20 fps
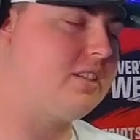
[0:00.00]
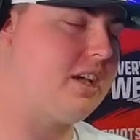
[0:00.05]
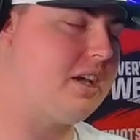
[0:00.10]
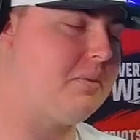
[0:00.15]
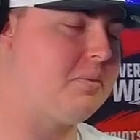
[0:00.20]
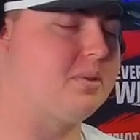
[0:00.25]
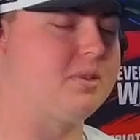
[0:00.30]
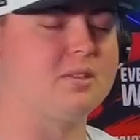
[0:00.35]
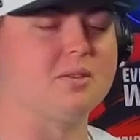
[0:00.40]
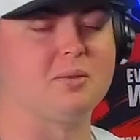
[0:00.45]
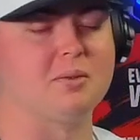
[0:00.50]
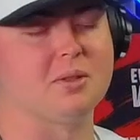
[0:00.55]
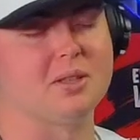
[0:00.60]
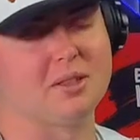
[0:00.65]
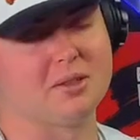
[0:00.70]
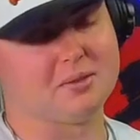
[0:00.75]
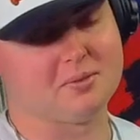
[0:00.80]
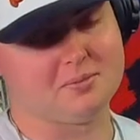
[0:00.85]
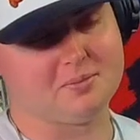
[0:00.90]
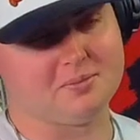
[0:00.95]
happen?
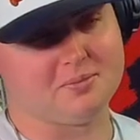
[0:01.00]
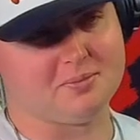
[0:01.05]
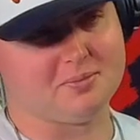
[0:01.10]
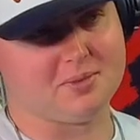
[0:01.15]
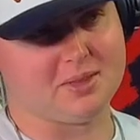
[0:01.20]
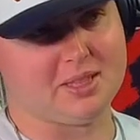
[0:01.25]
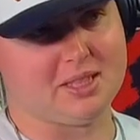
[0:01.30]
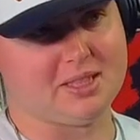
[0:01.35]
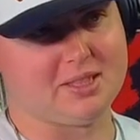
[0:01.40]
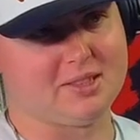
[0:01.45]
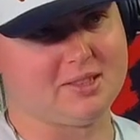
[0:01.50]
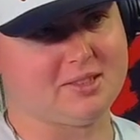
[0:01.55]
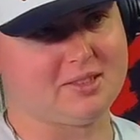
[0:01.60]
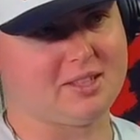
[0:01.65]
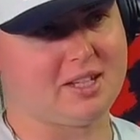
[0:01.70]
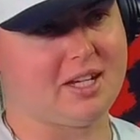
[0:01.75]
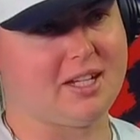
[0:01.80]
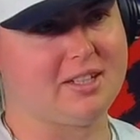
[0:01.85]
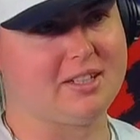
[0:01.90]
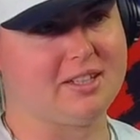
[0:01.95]
Well, it's
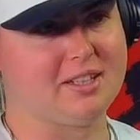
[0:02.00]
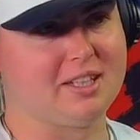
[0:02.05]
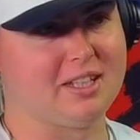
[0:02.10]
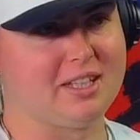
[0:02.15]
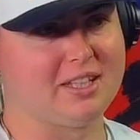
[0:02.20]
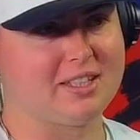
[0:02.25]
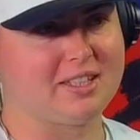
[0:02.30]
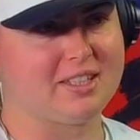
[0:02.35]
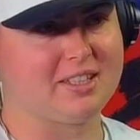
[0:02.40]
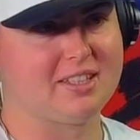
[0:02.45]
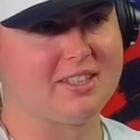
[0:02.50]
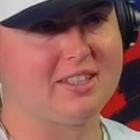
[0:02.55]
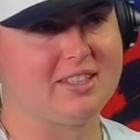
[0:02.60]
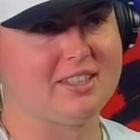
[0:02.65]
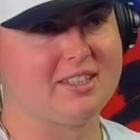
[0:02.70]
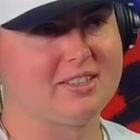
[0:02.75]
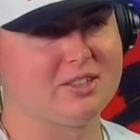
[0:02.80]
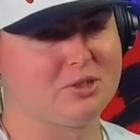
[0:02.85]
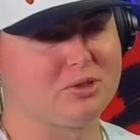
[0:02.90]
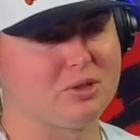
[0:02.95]
kind of like
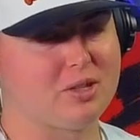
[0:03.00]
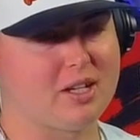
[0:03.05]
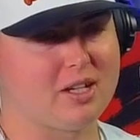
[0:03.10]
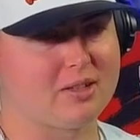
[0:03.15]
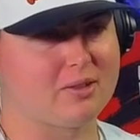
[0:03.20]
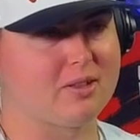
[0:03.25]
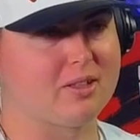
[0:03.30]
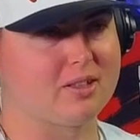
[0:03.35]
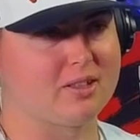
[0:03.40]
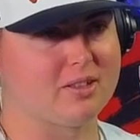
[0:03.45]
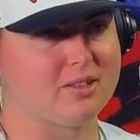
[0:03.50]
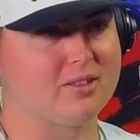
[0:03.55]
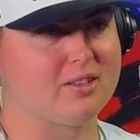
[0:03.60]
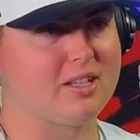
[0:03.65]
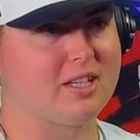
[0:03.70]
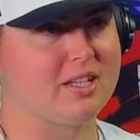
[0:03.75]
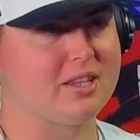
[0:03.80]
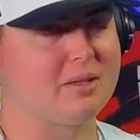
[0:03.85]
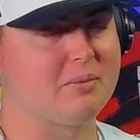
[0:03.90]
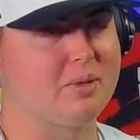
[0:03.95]
the track record
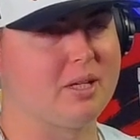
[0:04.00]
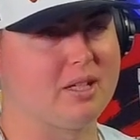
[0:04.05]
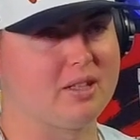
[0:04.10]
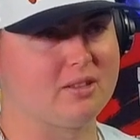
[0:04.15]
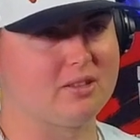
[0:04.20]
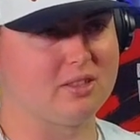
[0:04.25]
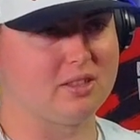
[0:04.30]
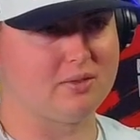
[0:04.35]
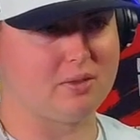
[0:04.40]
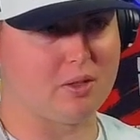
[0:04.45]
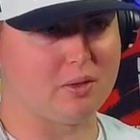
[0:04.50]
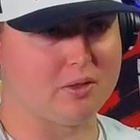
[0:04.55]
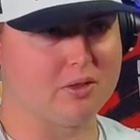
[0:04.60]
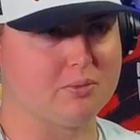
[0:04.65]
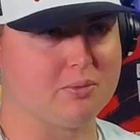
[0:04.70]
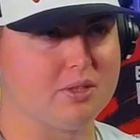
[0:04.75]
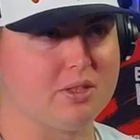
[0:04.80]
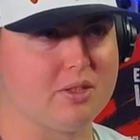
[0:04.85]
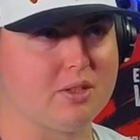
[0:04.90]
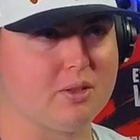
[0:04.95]
that the Bengals have always
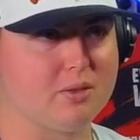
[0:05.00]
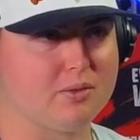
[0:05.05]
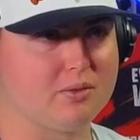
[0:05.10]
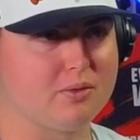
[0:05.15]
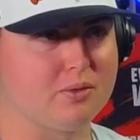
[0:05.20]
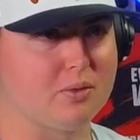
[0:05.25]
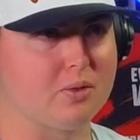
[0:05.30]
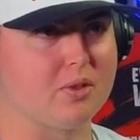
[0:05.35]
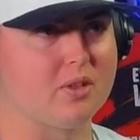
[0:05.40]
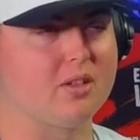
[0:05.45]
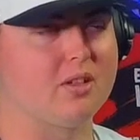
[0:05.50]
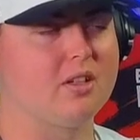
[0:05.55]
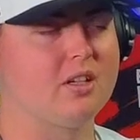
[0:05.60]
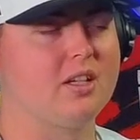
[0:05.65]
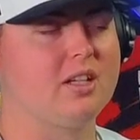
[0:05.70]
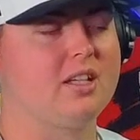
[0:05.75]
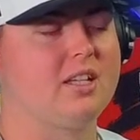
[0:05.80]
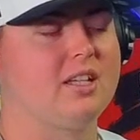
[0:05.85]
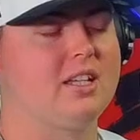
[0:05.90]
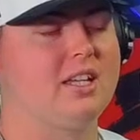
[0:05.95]
been known for
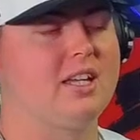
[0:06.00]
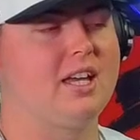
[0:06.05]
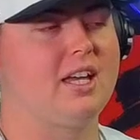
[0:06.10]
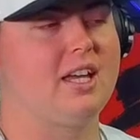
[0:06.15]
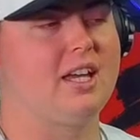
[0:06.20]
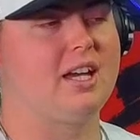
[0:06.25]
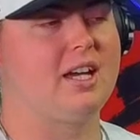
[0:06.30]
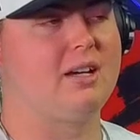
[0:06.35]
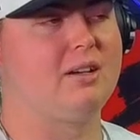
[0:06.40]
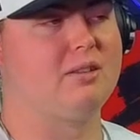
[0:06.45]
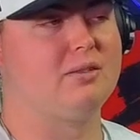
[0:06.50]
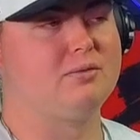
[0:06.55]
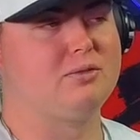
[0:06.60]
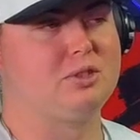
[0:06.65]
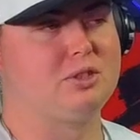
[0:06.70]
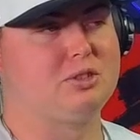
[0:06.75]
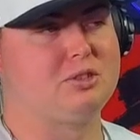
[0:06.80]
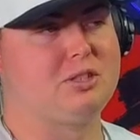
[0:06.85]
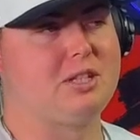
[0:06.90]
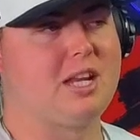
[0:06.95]
of
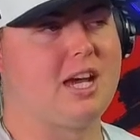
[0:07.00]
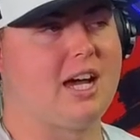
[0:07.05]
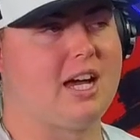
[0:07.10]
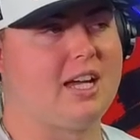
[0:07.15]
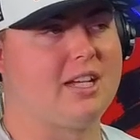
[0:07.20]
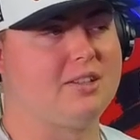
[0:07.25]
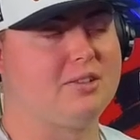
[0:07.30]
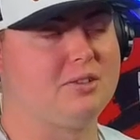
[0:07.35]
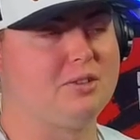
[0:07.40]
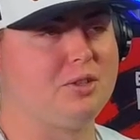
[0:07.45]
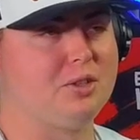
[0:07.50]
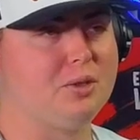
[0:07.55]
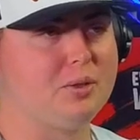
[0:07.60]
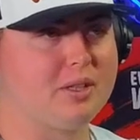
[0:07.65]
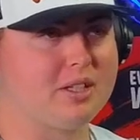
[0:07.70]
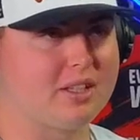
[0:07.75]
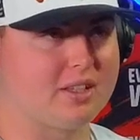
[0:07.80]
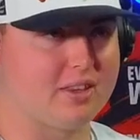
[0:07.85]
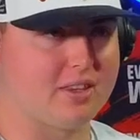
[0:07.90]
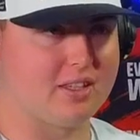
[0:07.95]
just not
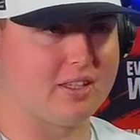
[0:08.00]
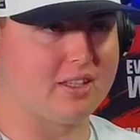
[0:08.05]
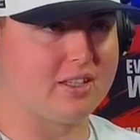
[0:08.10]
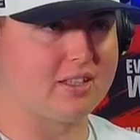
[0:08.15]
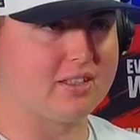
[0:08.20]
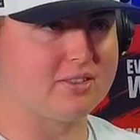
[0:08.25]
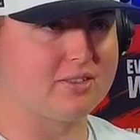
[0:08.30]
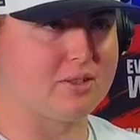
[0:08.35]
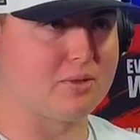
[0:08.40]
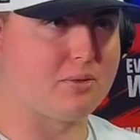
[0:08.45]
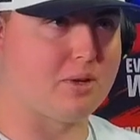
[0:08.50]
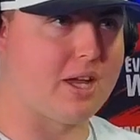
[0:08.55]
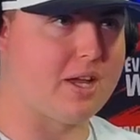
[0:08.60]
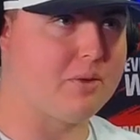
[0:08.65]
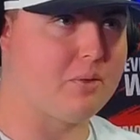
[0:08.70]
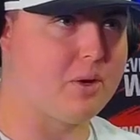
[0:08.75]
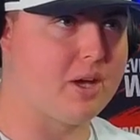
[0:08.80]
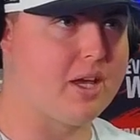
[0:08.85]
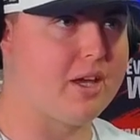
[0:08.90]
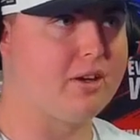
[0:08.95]
doing things the
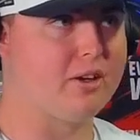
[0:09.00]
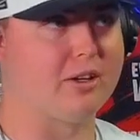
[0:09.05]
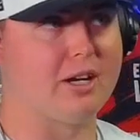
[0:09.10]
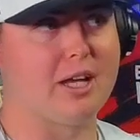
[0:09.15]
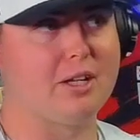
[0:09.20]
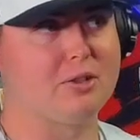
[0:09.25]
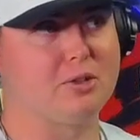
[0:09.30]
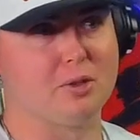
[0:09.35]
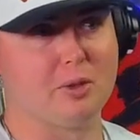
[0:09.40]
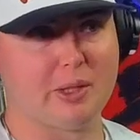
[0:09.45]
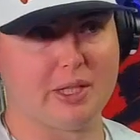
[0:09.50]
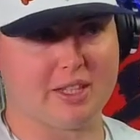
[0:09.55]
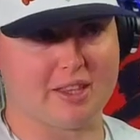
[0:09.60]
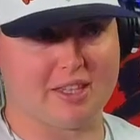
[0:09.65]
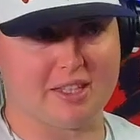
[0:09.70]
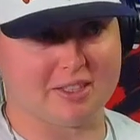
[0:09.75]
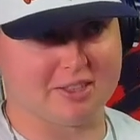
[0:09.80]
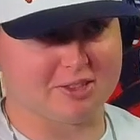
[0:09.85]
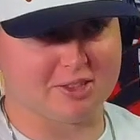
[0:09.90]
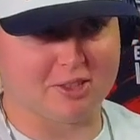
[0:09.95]
right way or not doing
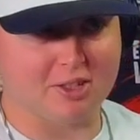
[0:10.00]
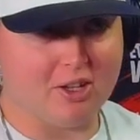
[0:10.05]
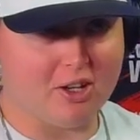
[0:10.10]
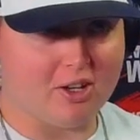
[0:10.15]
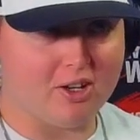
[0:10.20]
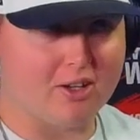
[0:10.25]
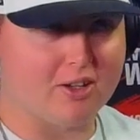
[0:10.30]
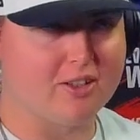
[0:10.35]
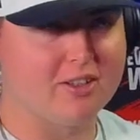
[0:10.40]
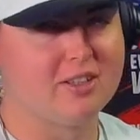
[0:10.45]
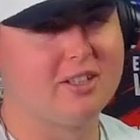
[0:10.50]
things at all.